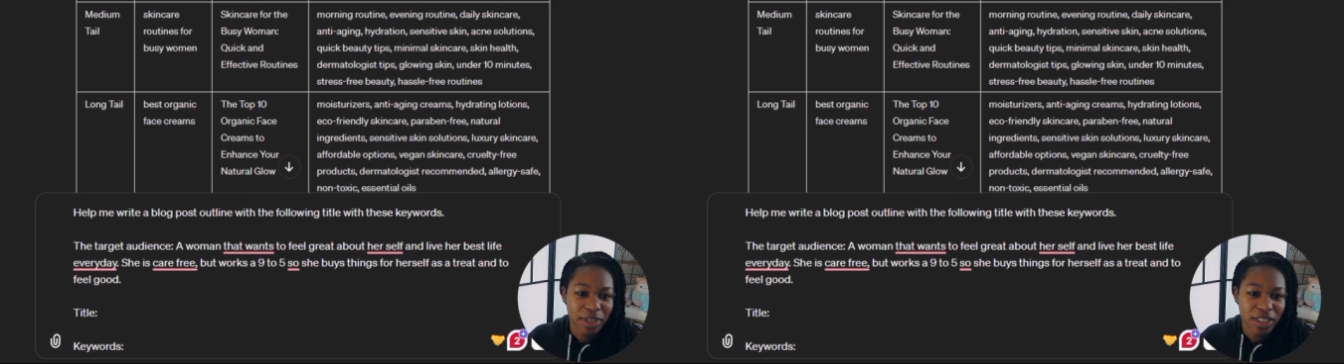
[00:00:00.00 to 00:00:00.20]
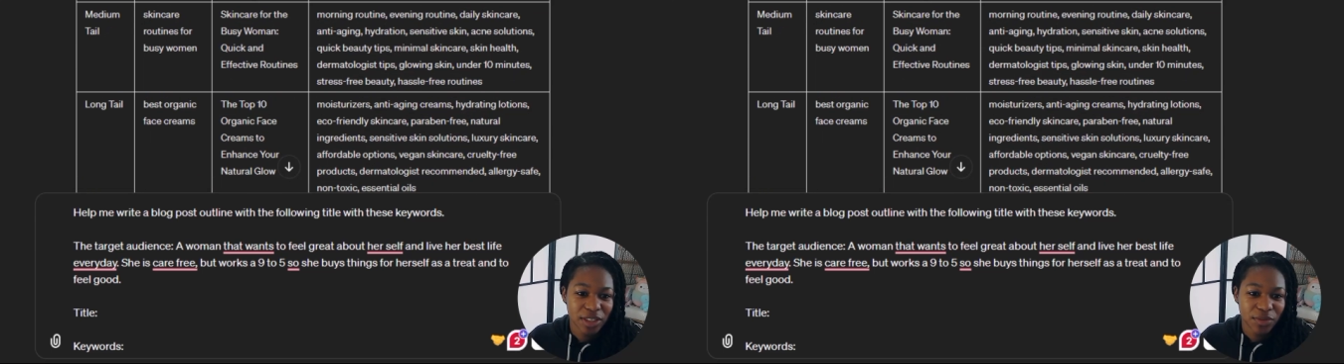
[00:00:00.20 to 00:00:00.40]

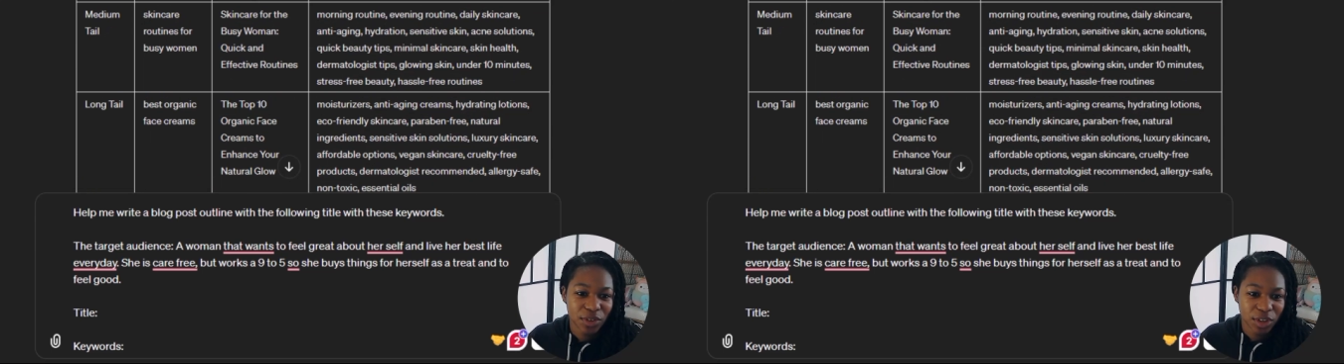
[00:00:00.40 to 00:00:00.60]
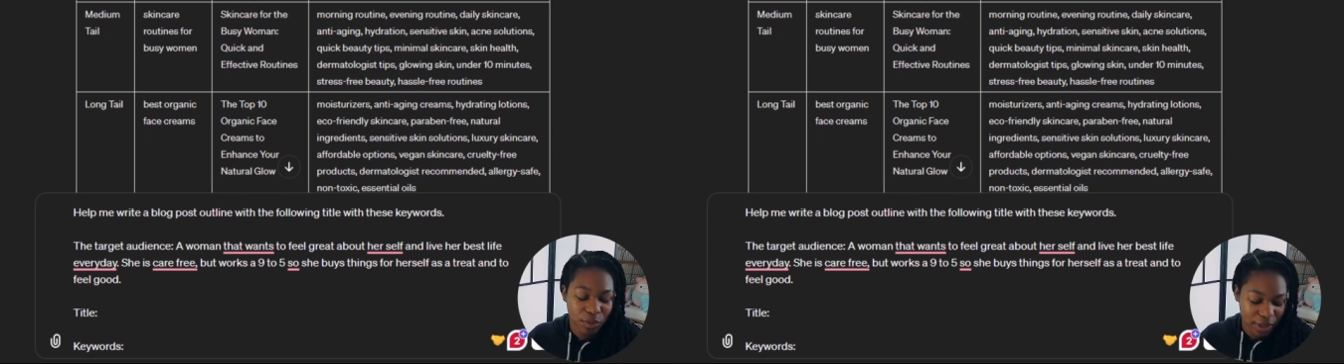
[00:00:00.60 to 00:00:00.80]

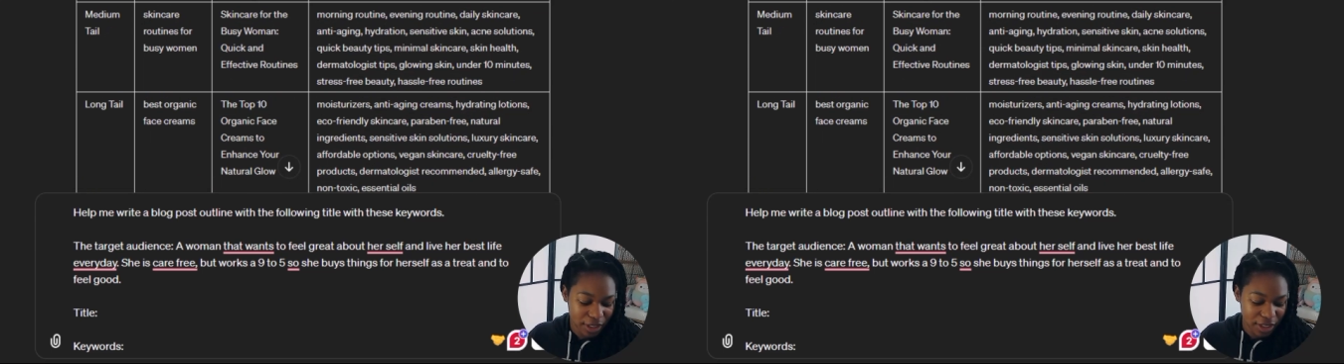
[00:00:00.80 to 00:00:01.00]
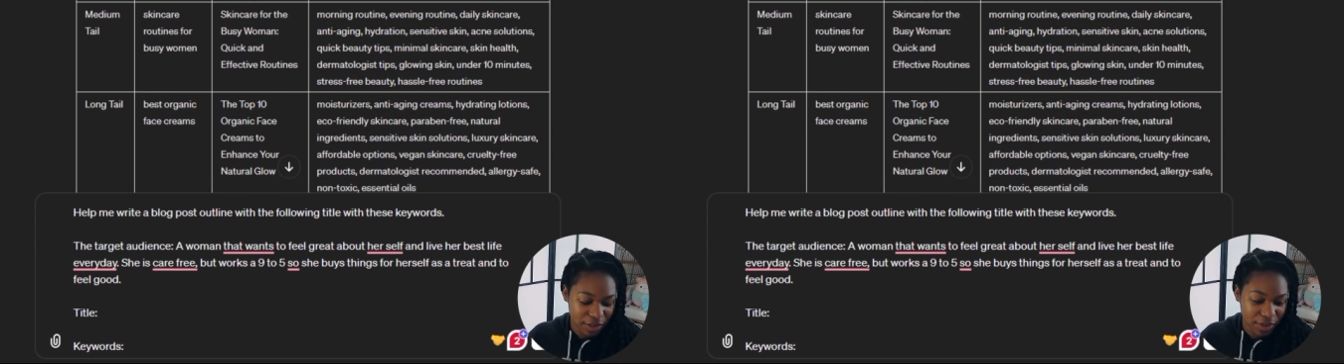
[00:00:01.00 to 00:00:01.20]
treatments for
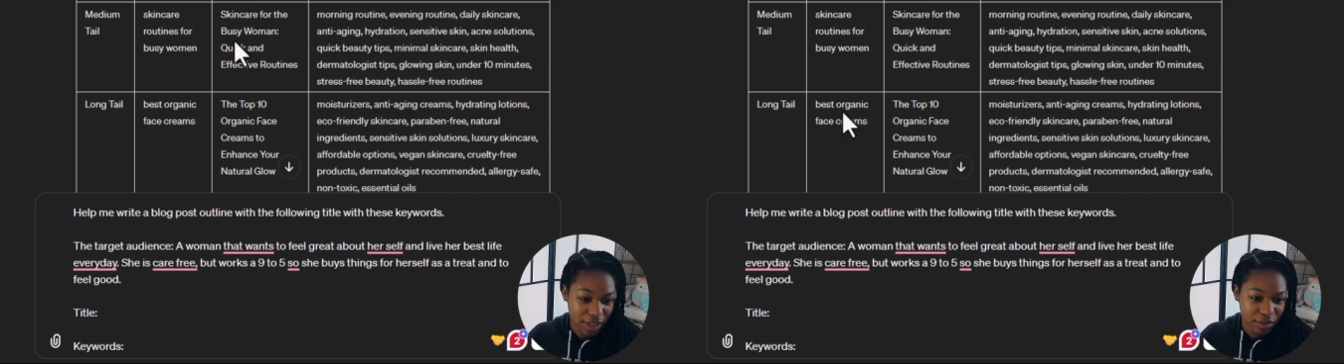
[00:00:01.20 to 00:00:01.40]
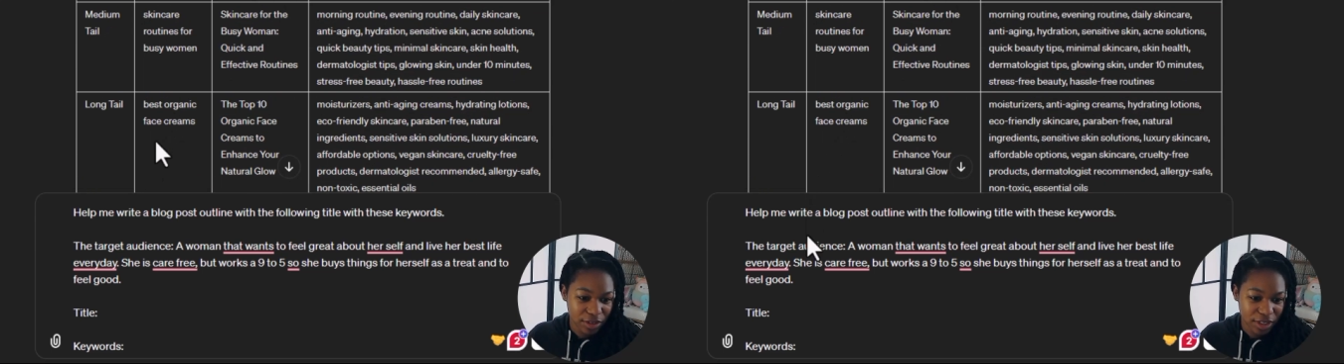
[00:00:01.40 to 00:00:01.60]
your weekly
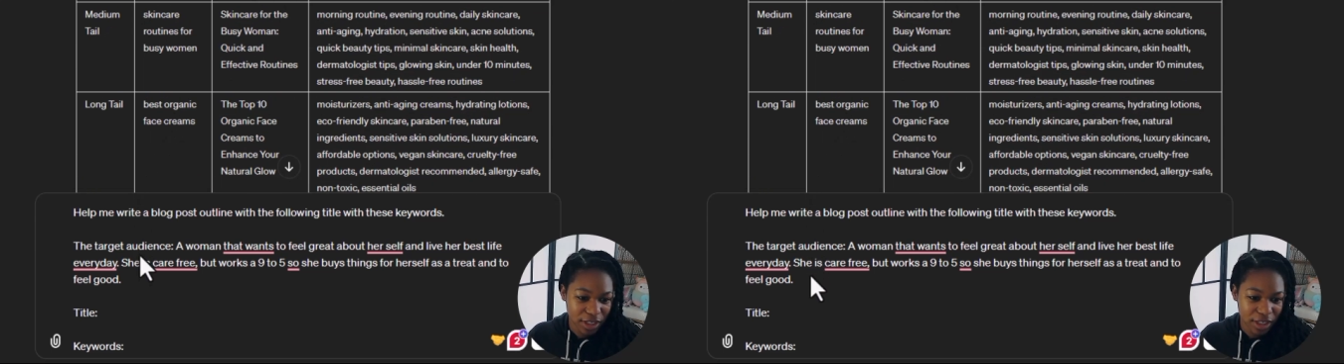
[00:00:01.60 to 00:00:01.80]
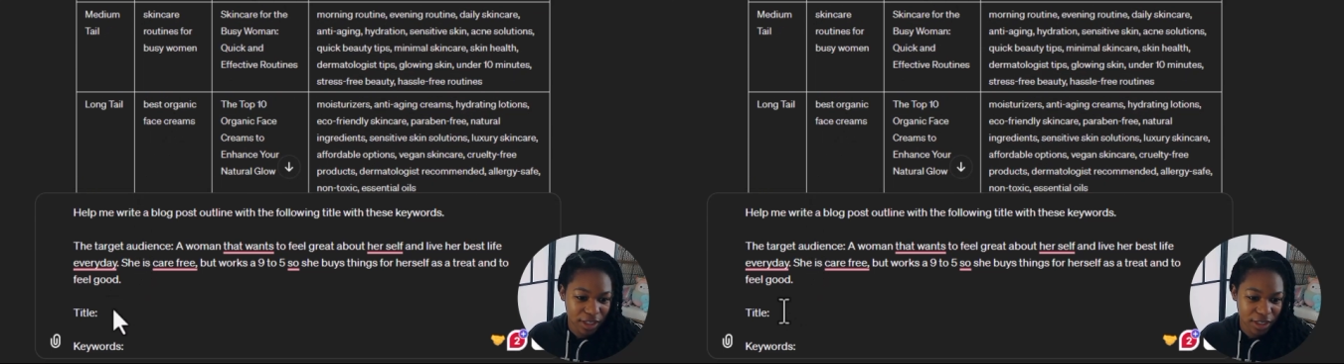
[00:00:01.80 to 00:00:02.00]
self-care
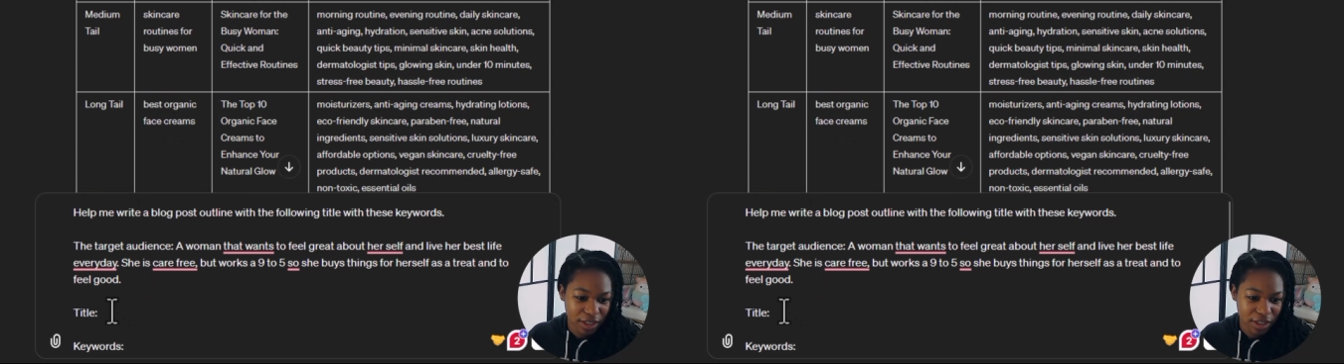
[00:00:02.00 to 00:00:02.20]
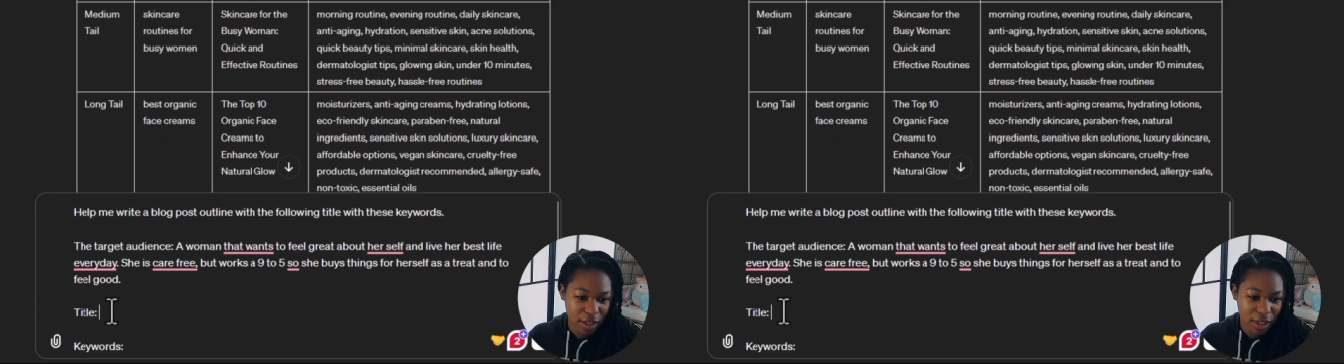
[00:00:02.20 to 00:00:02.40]

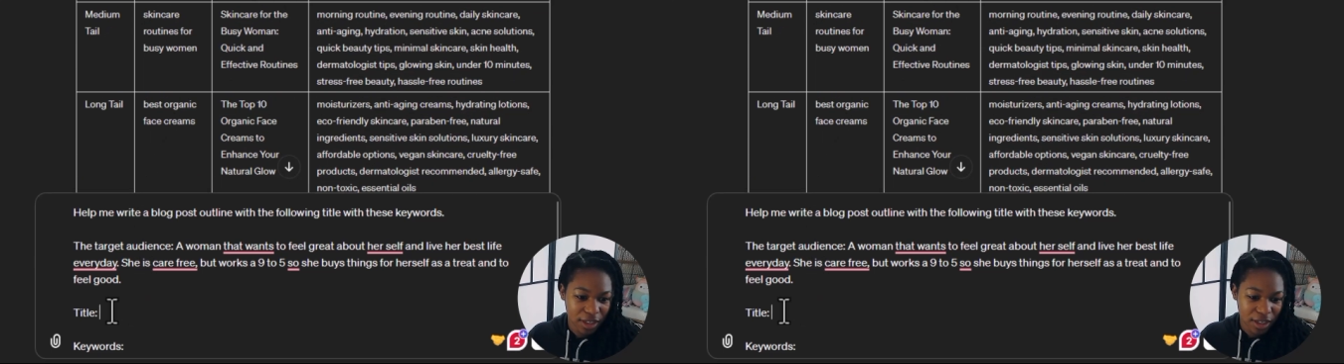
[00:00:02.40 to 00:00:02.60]
routine.